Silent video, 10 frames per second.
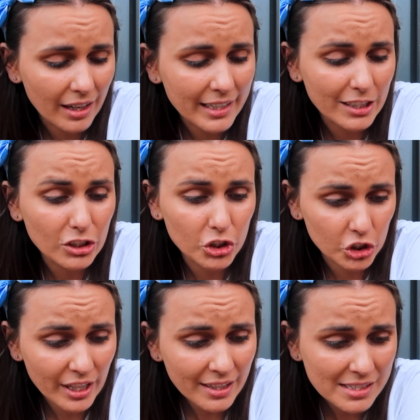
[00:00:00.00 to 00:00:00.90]
lucky
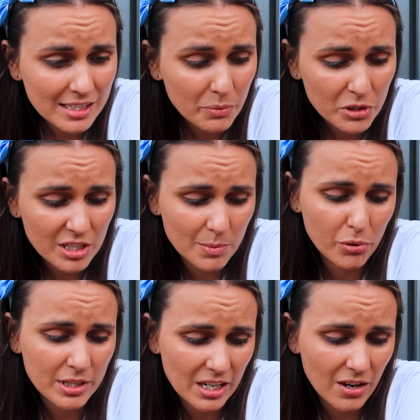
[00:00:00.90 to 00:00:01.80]
Shinx, which is
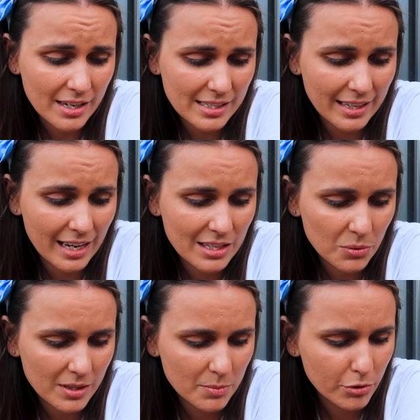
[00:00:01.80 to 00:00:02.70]
pretty nice. Again,
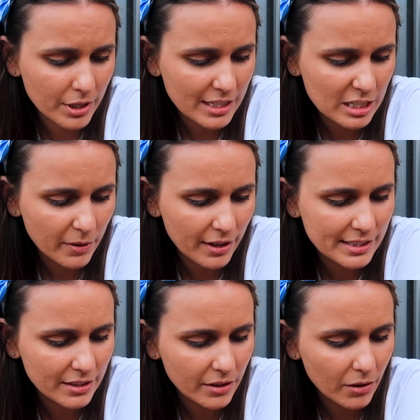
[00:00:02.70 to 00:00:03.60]
this one's pretty
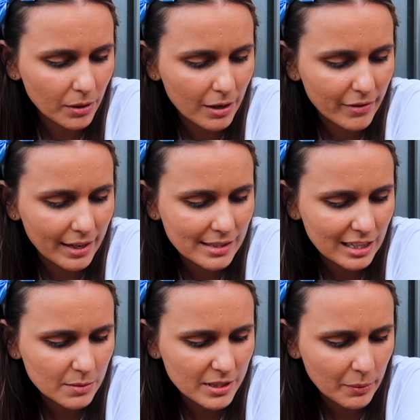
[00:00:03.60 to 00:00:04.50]
spicy on the old IVs. I
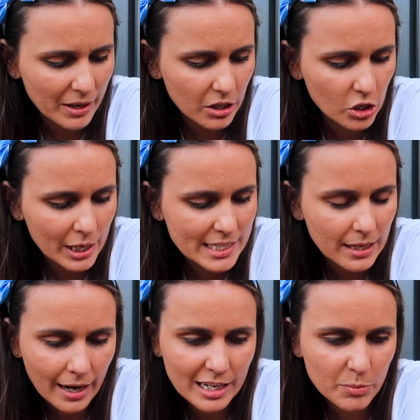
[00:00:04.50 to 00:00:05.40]
think it's sitting around
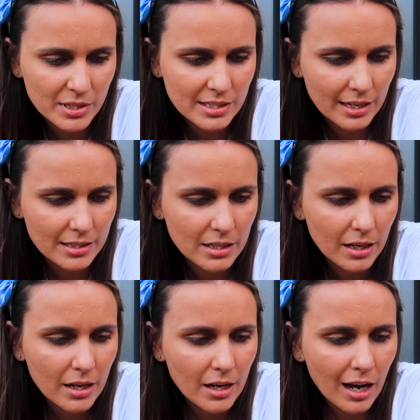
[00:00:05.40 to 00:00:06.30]

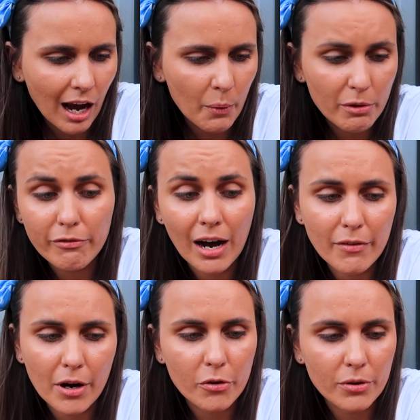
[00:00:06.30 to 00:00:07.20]
98% with
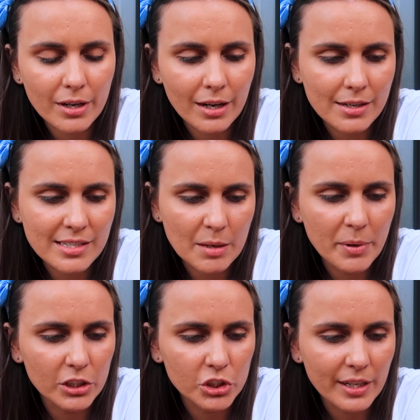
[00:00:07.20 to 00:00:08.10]
500
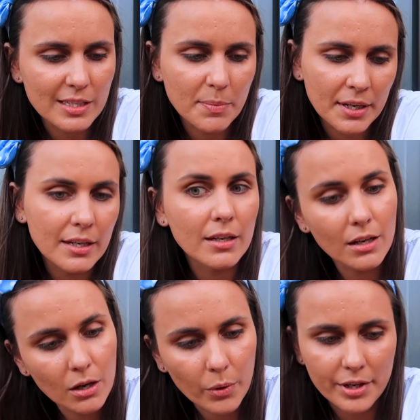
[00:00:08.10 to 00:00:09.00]
CP Shinx being
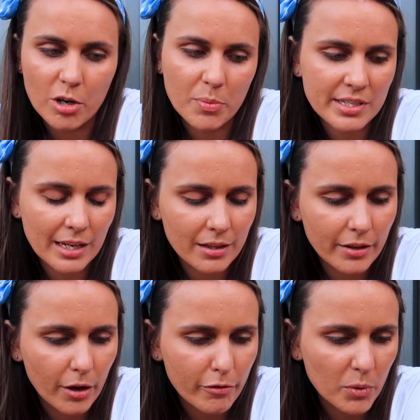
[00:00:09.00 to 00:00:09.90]
100%,
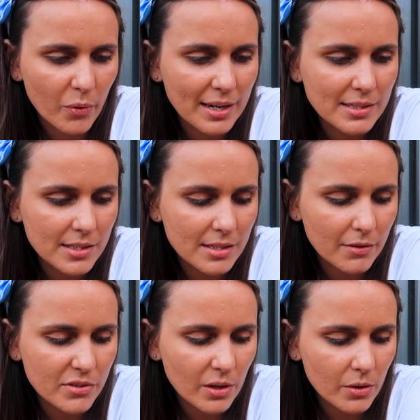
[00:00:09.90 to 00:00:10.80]
you know, from the raids and
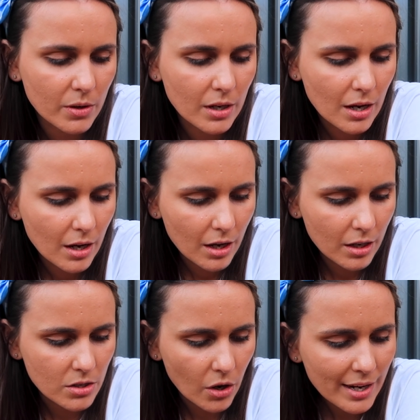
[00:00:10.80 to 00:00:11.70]
stuff. So
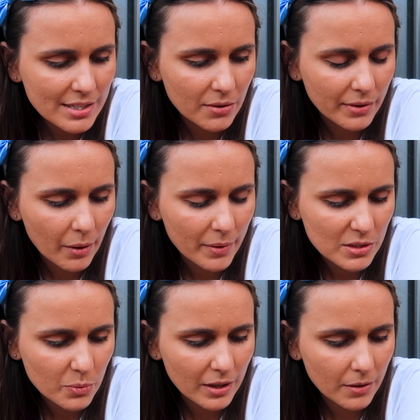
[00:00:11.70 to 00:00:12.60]
nice on that one
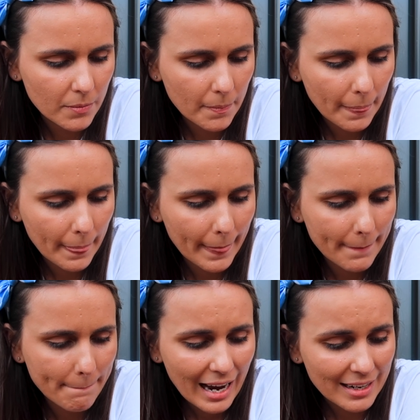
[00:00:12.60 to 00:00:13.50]
as well.
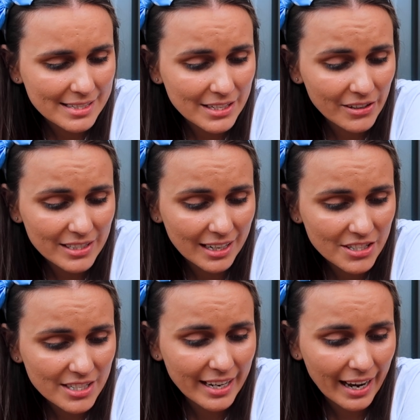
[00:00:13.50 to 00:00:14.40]
And I just